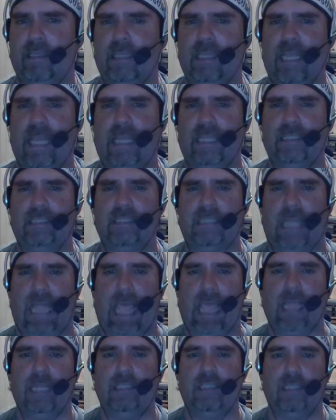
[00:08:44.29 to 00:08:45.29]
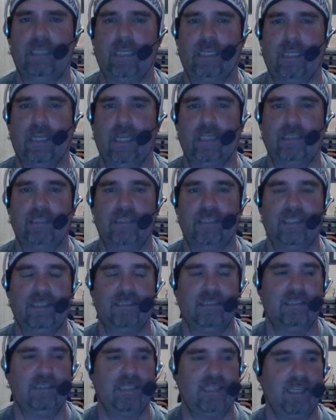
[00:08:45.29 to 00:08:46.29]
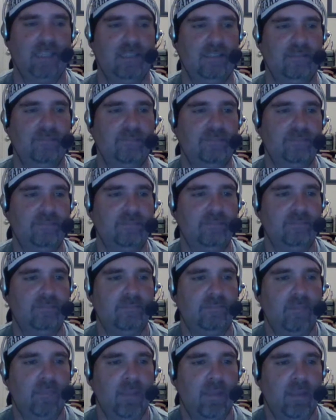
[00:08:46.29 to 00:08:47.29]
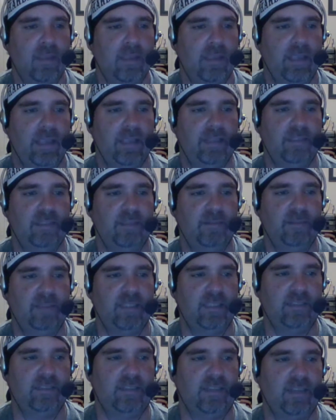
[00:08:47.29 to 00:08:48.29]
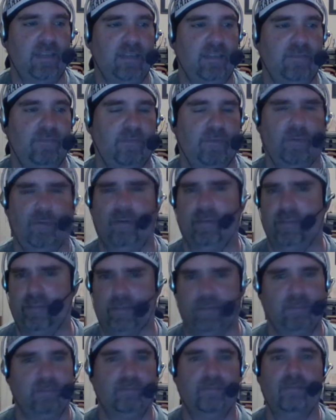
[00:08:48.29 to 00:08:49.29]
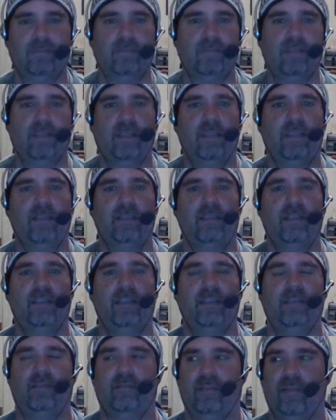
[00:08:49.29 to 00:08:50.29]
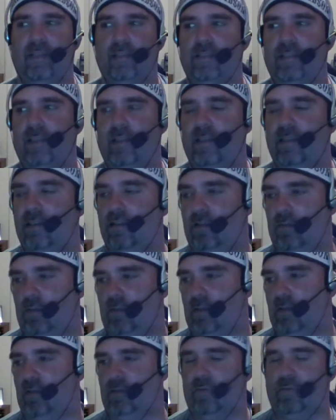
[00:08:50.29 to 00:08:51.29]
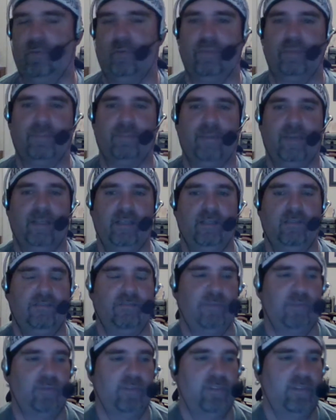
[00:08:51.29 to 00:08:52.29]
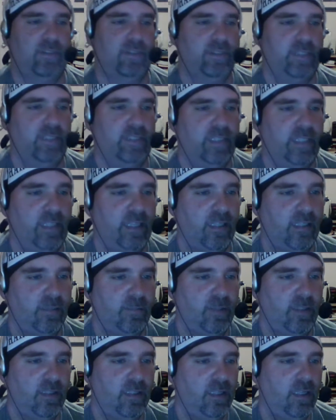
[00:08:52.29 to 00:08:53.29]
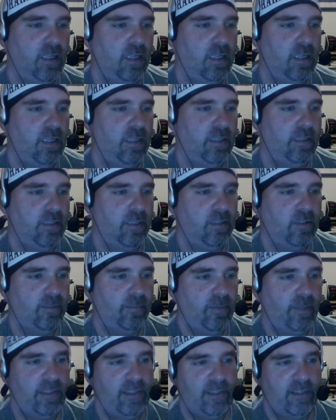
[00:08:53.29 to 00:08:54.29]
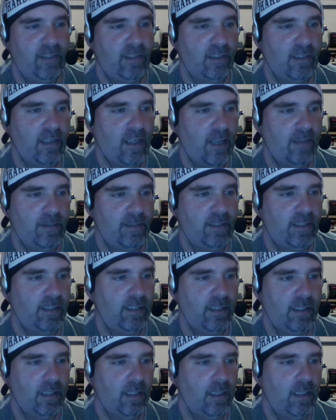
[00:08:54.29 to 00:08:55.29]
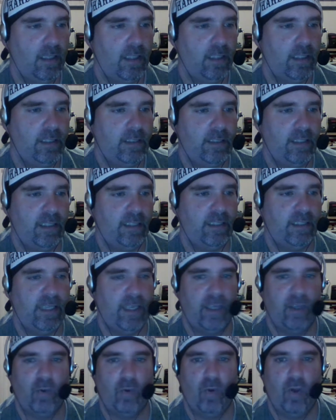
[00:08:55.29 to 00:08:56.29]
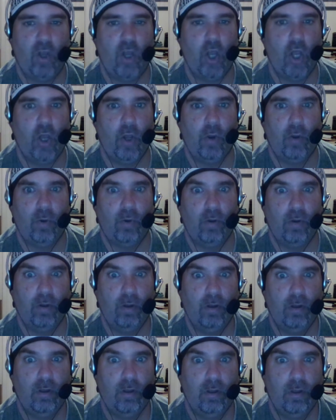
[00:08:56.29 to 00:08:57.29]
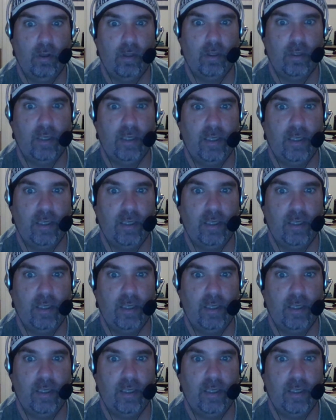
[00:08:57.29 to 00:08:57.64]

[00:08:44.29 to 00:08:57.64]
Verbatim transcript: Starts off Shinsuke Nakamura versus Roman Reigns for the Intercontinental, Intercontinental title. And Sami Zayn's there, of course. He's the translator or correspondent for Shinsuke Nakamura.